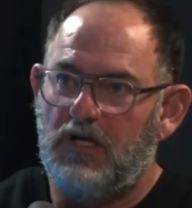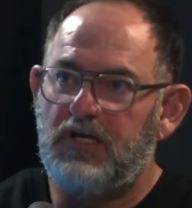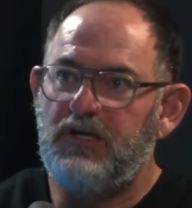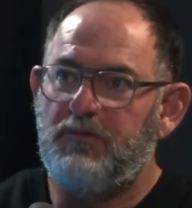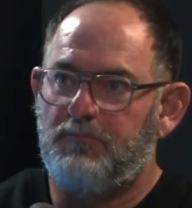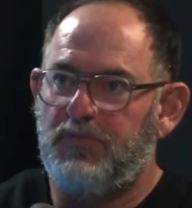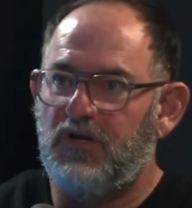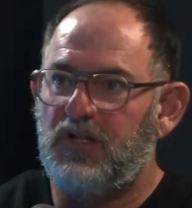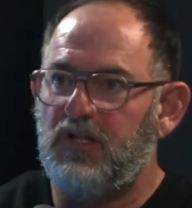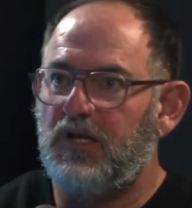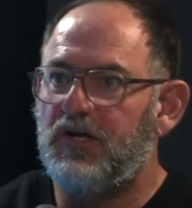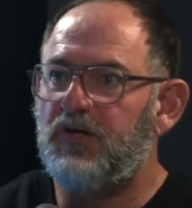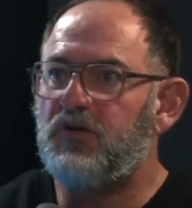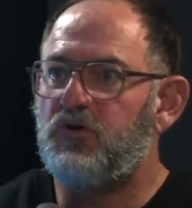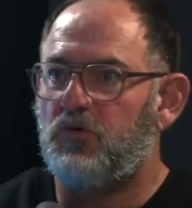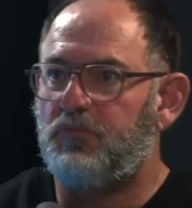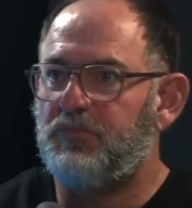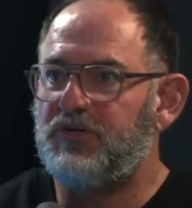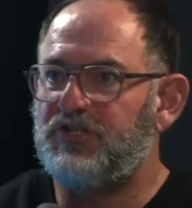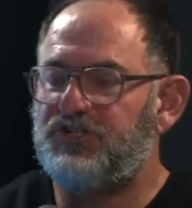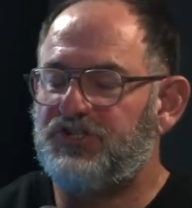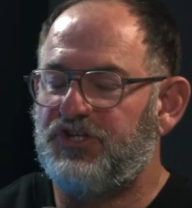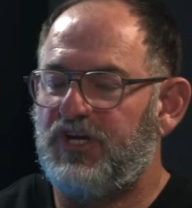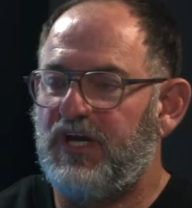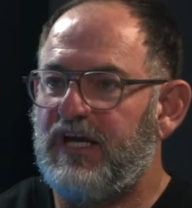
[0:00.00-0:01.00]
political
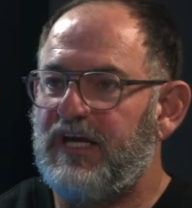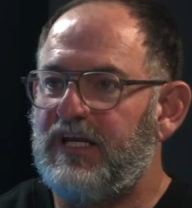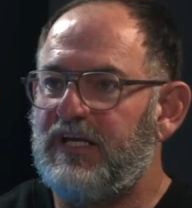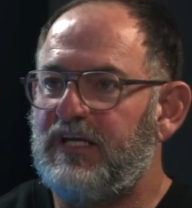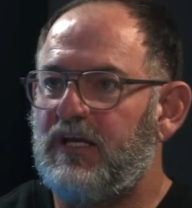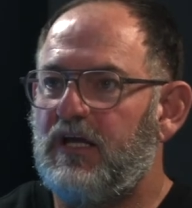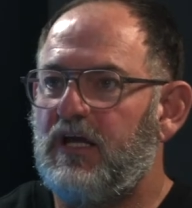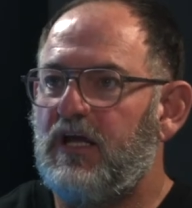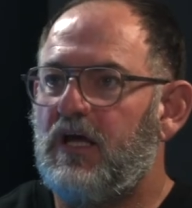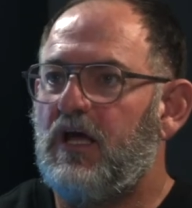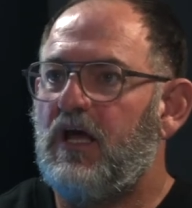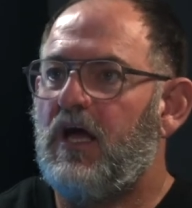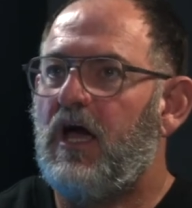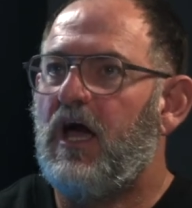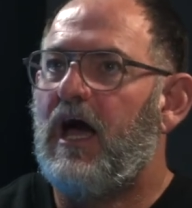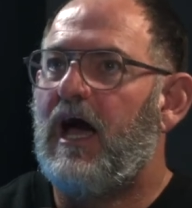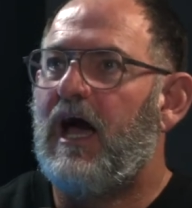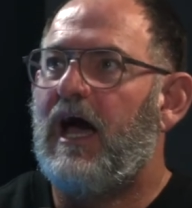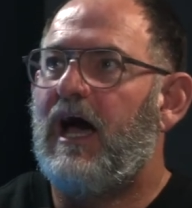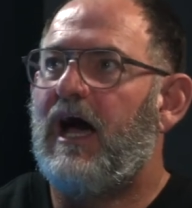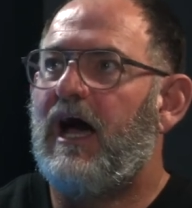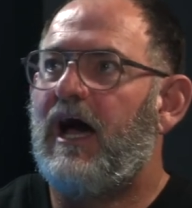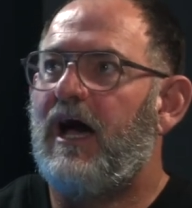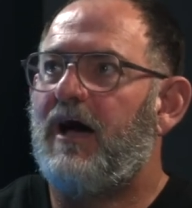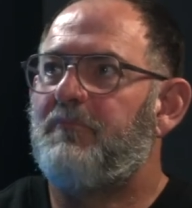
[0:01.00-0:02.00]
machine,
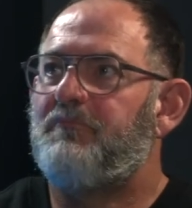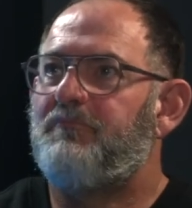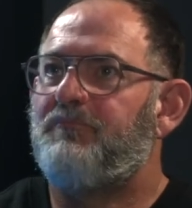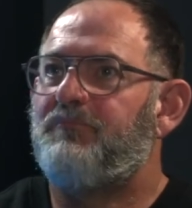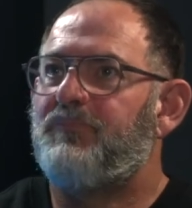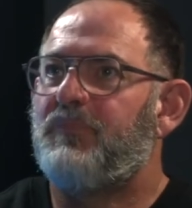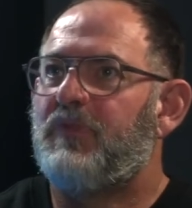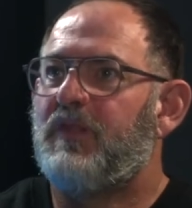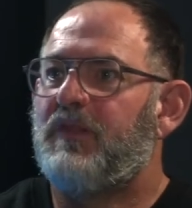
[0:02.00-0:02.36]
um,